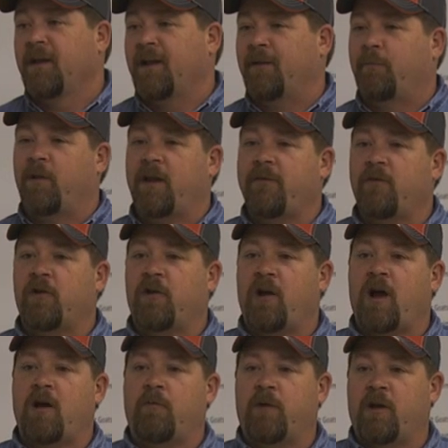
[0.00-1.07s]
And believe it or
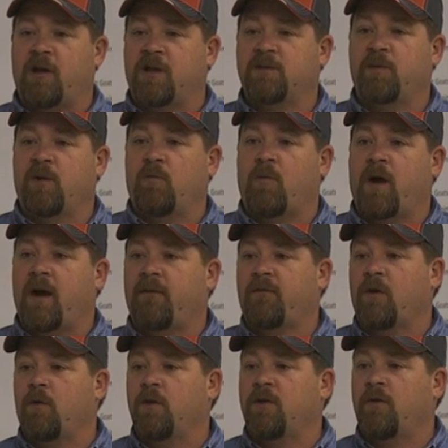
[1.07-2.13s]
not, when a husband and wife
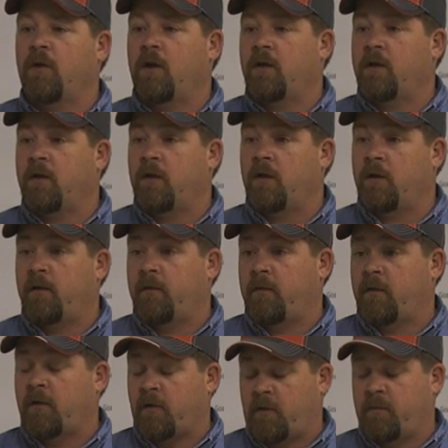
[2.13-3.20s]
go into
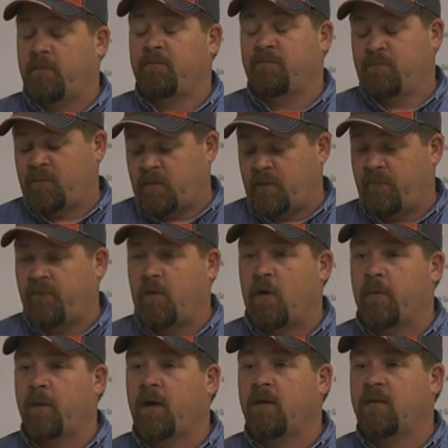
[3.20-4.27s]
a
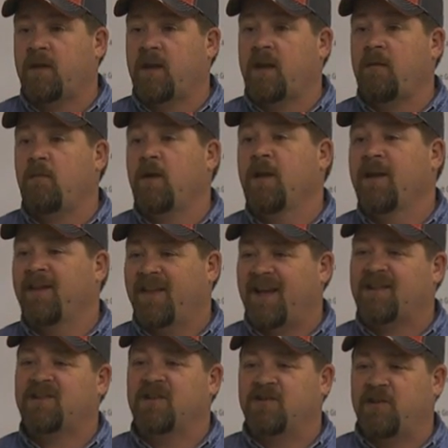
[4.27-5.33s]
farming team,
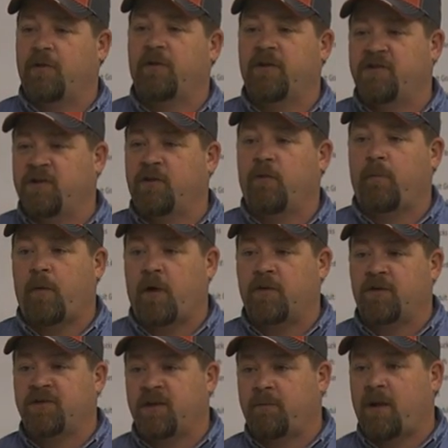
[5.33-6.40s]
that's considered a general
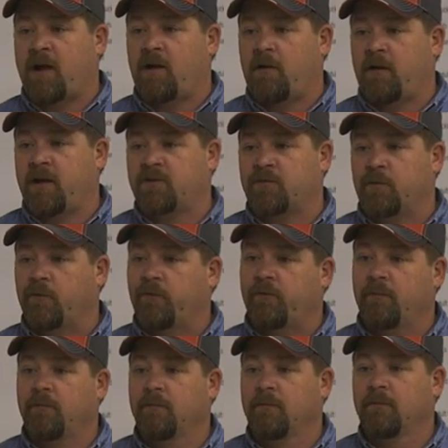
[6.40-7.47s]
partnership by IRS rules.
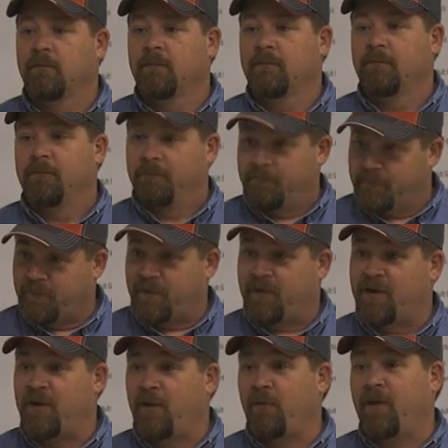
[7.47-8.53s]
You
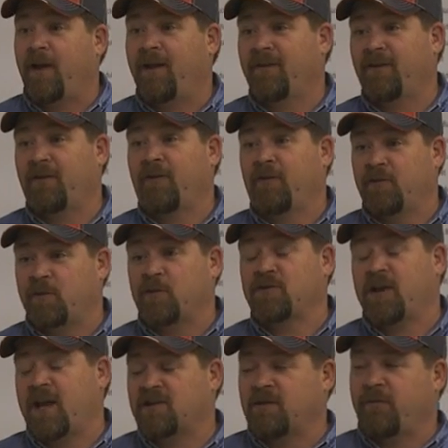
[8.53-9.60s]
didn't know that. So they're supposed
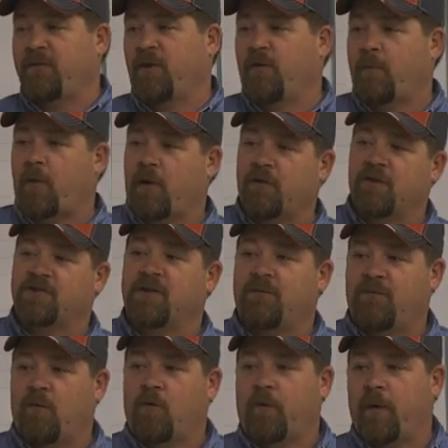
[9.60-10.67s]
to actually fill the
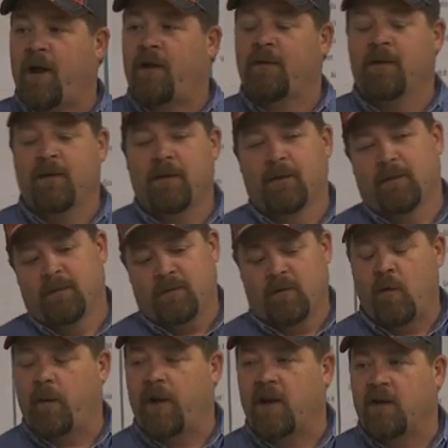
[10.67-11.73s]
partnership form out.
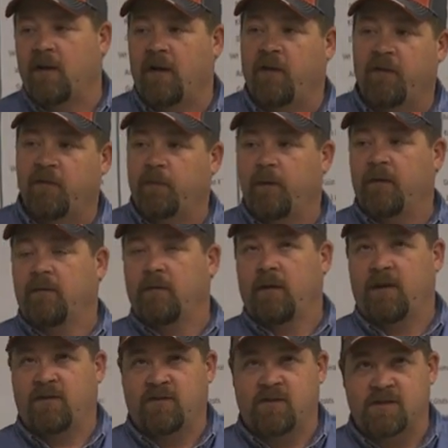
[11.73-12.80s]
Nobody does, but
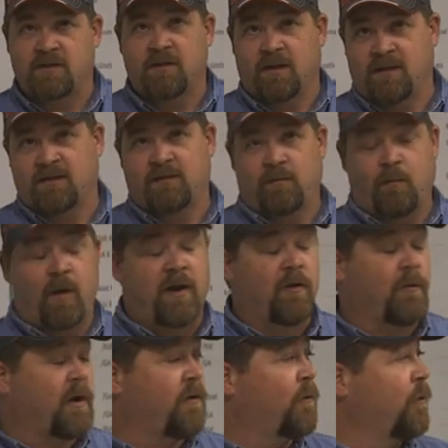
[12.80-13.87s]
it's the way you
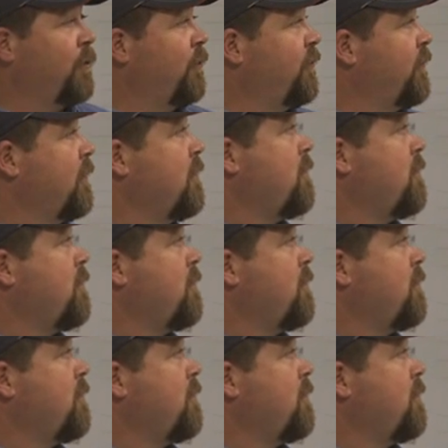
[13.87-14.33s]
read the rules.